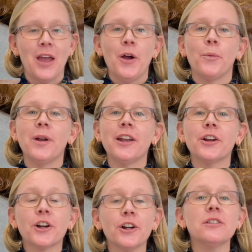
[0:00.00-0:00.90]
When it
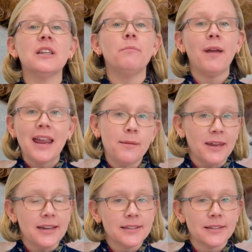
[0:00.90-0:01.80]
occurs in
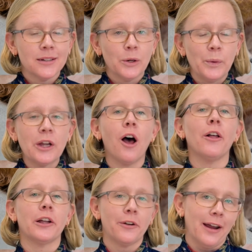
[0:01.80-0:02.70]
babies, we call
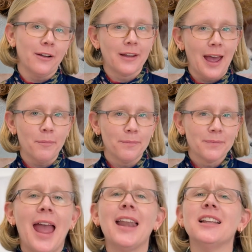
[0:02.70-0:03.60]
it cradle cap.
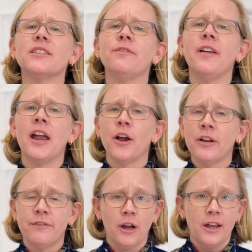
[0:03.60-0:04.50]
And it's very,
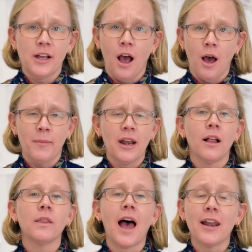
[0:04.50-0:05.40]
very common. A
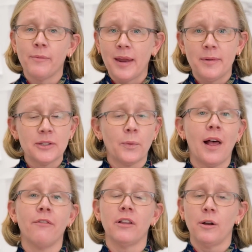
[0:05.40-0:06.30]
lot of babies will
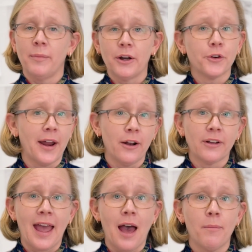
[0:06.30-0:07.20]
have a little bit of cradle
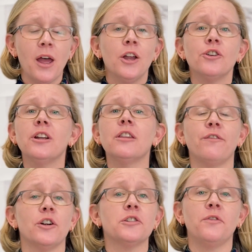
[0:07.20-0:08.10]
cap during the
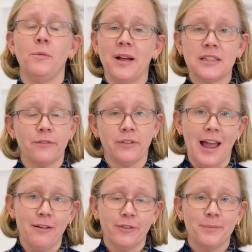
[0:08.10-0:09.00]
first few months of
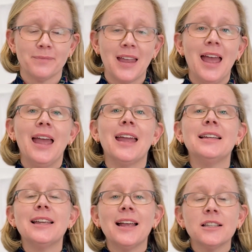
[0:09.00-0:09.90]
life. It
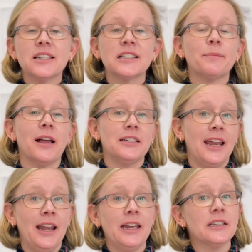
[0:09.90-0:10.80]
tends to
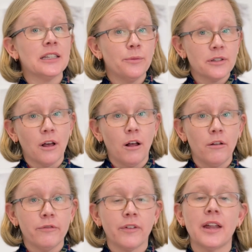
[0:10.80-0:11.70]
spontaneously
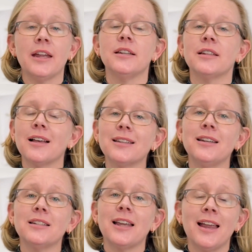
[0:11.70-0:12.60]
resolve. It
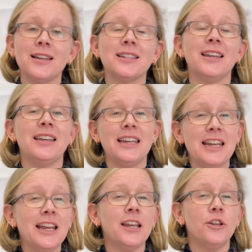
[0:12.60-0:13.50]
doesn't tend to
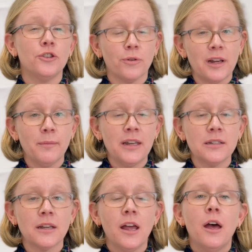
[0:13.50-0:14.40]
need
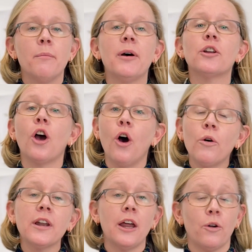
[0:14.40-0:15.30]
treatment, but
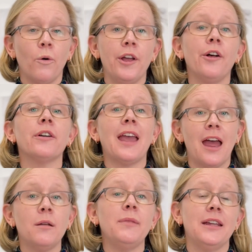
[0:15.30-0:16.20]
coconut oil
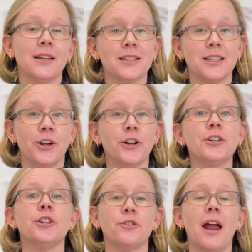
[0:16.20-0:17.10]
can be considered
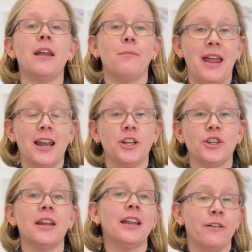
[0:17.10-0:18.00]
to try to manage
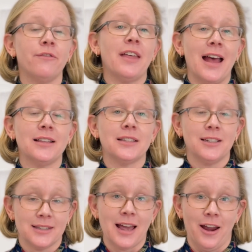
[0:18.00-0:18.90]
it if that's
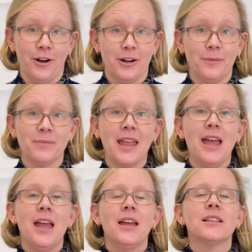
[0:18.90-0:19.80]
desired.
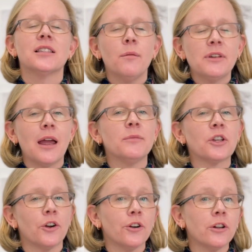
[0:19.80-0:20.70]
Sometimes
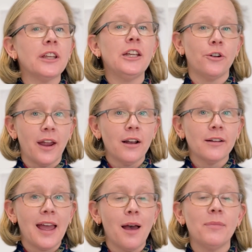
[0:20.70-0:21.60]
early cradle
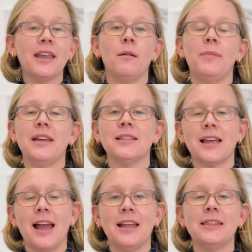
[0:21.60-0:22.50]
cap can be a
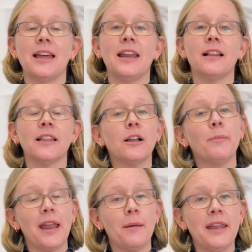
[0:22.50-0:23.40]
sign that a little
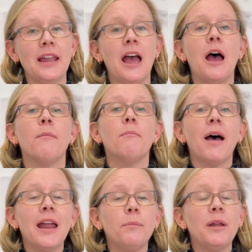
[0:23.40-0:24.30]
baby
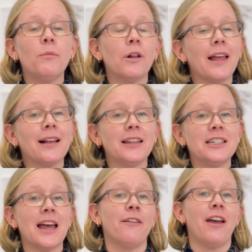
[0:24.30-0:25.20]
might be more likely
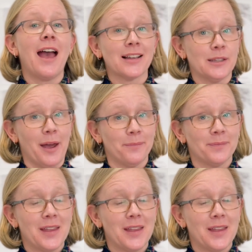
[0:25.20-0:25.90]
to have eczema.